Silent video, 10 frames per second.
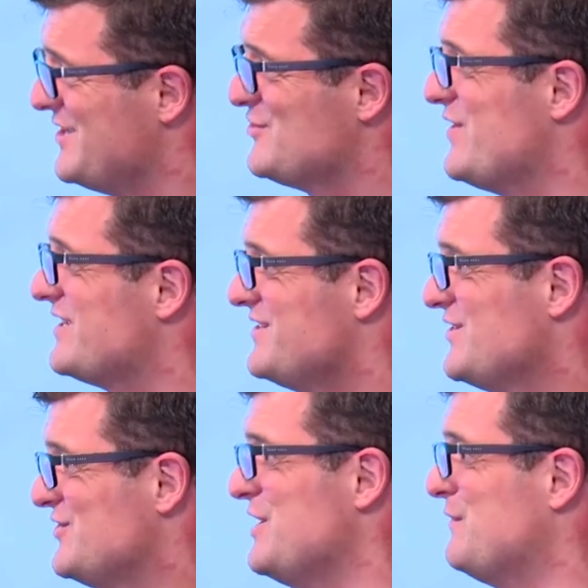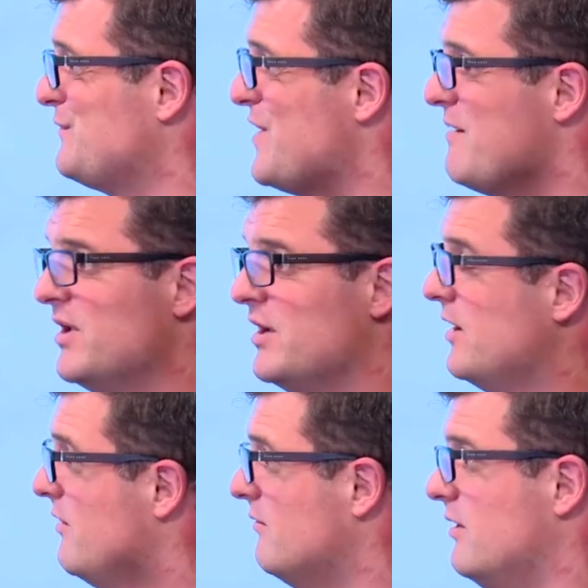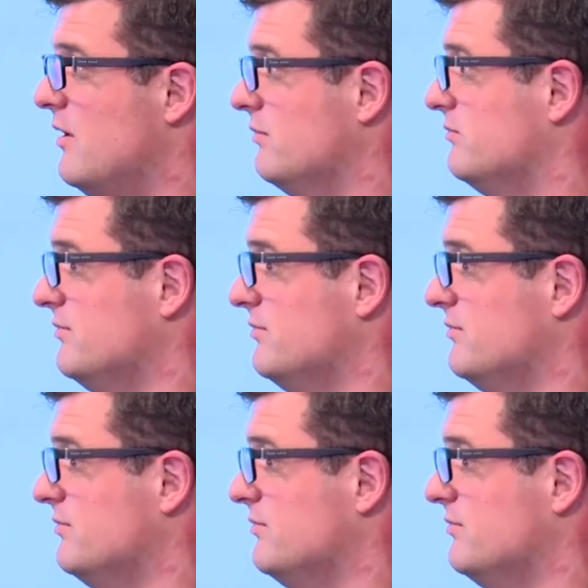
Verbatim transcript: interesting shift from, oh,